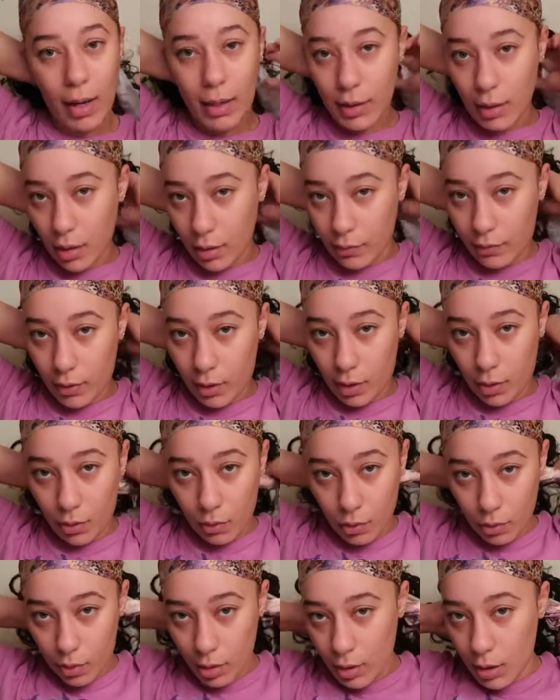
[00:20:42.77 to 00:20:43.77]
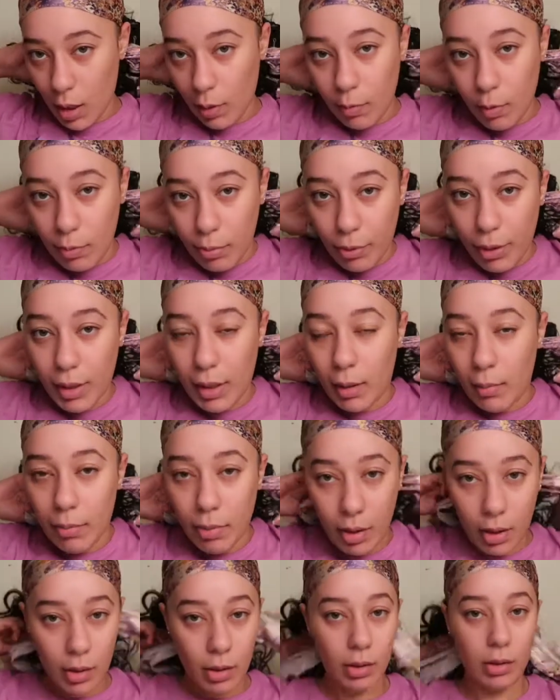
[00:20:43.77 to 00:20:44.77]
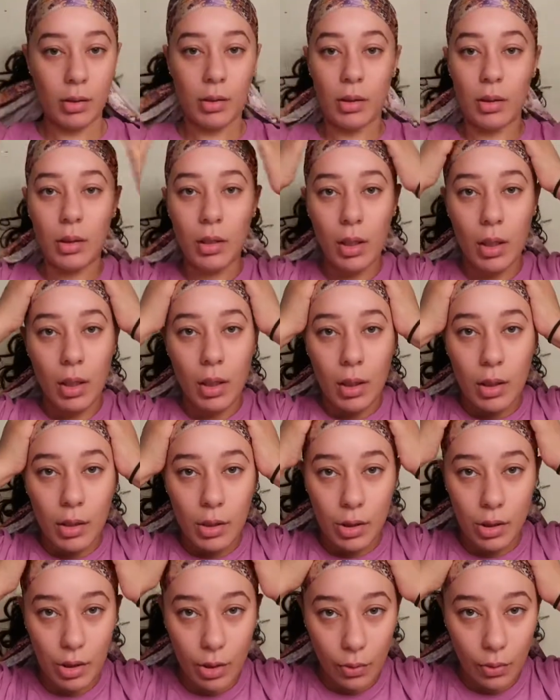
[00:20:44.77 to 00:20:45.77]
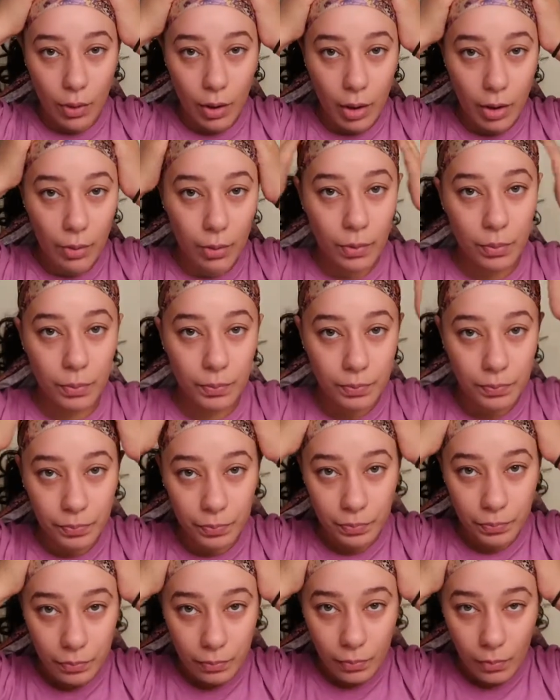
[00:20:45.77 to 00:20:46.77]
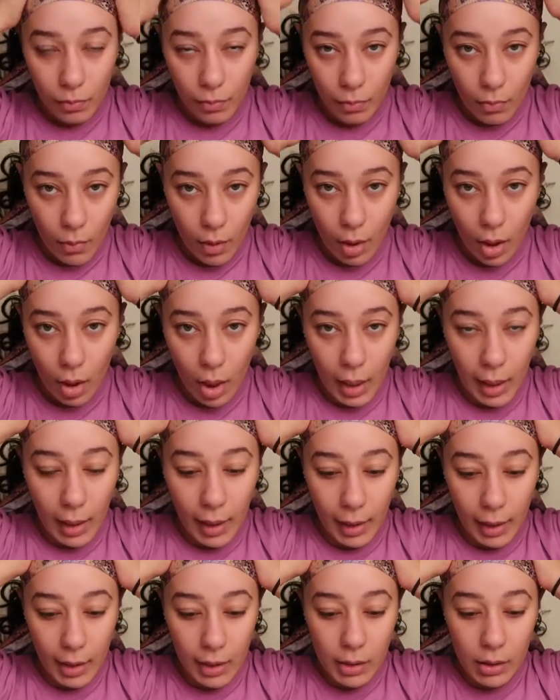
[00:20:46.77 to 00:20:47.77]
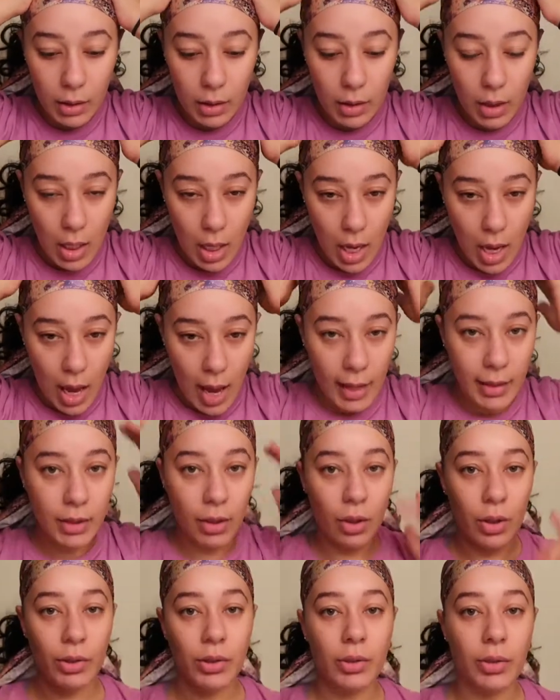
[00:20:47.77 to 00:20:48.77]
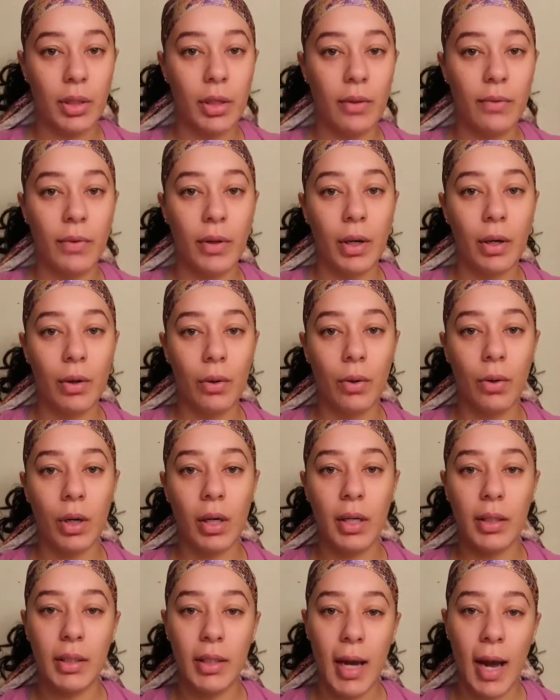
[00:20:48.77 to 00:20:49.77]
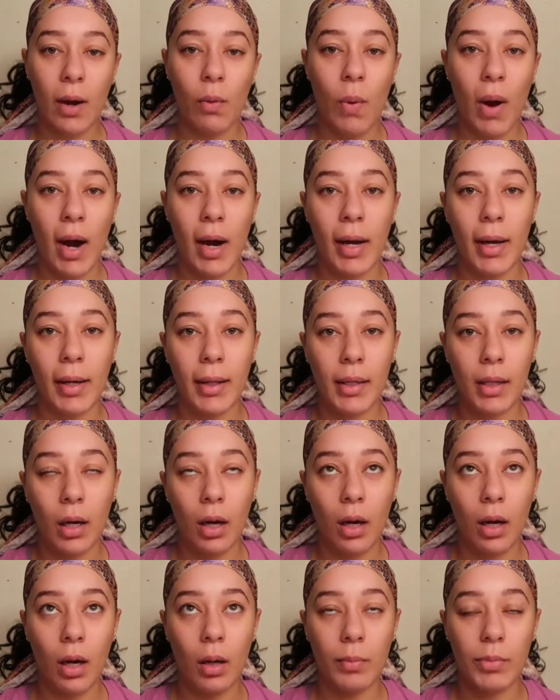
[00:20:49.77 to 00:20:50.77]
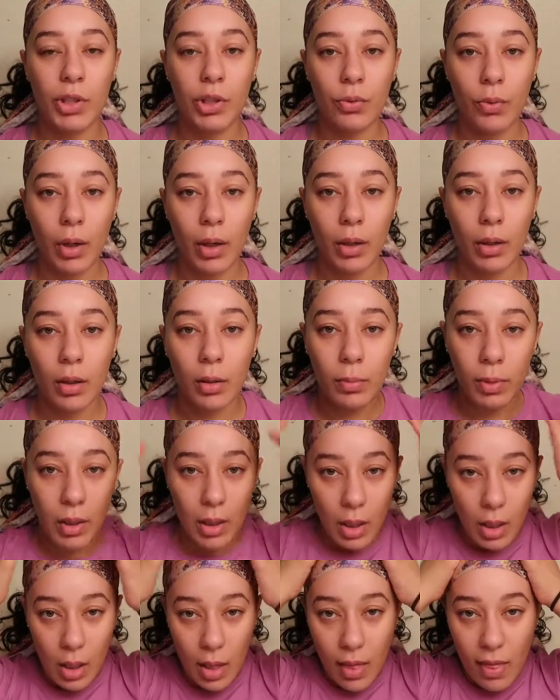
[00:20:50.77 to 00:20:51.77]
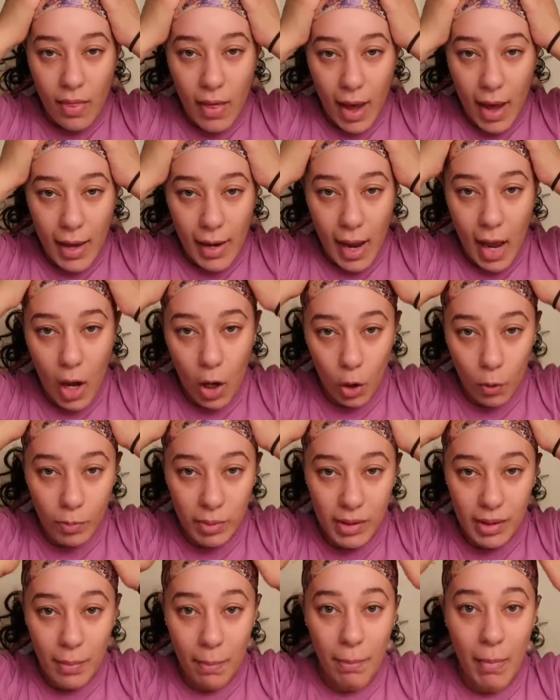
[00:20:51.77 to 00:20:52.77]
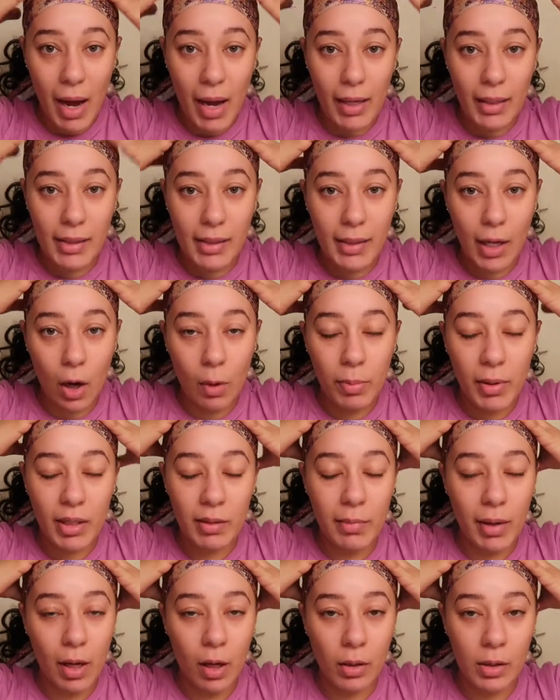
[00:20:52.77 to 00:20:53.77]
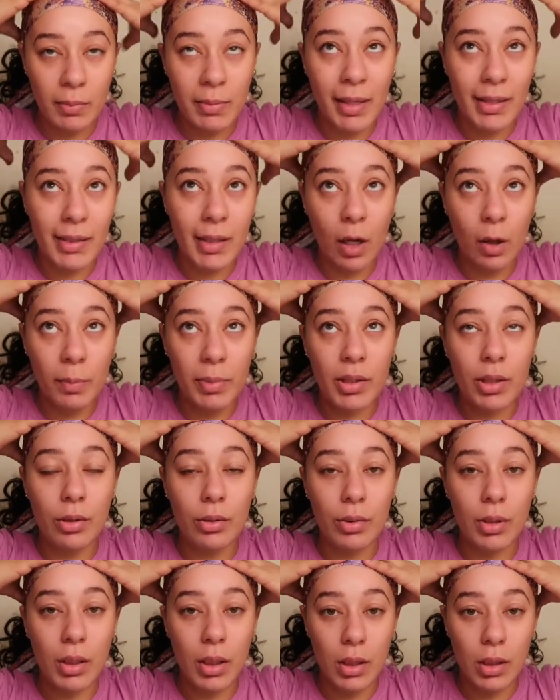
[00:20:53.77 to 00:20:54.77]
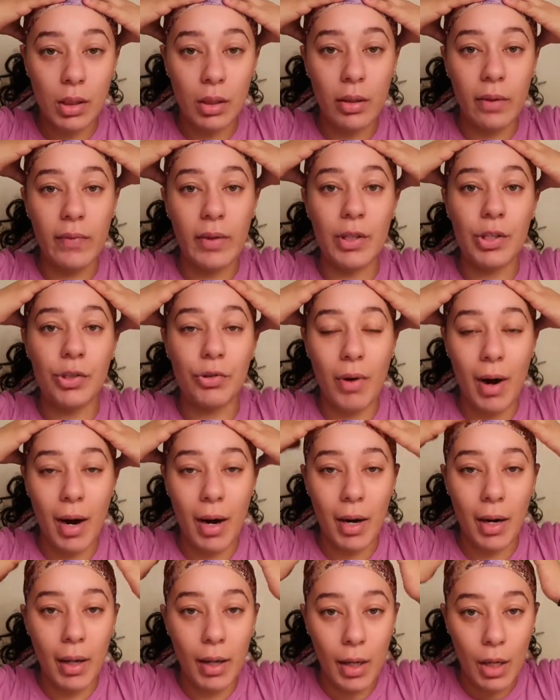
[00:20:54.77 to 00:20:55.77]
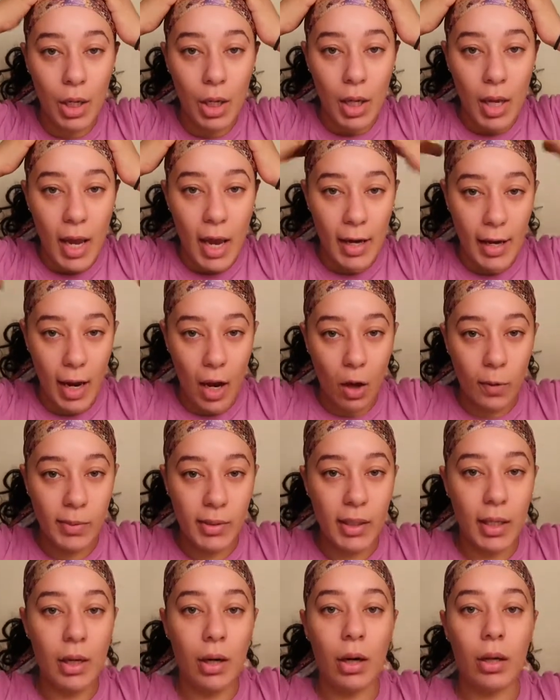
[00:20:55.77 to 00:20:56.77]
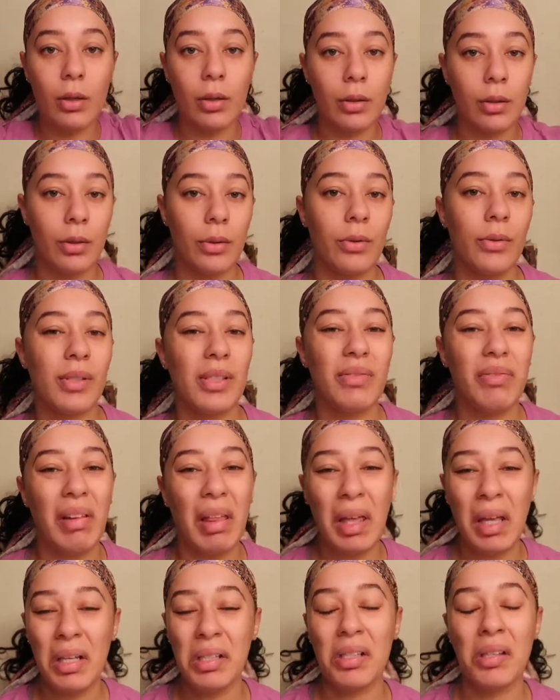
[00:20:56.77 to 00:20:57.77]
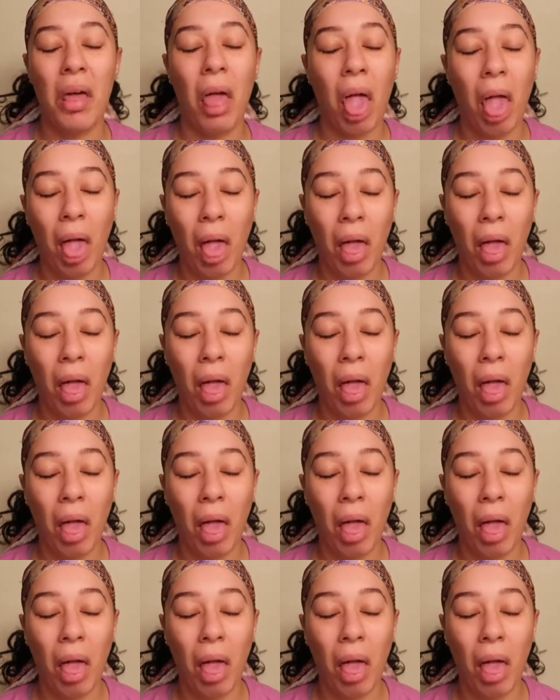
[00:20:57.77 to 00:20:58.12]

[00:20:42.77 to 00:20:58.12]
I did a video on double braided buns, so cute, and I also did a video on a D I Y um, scrub that helps my scalp because my helps my scalp is so sensitive and dry, and it helps to get all of those flakes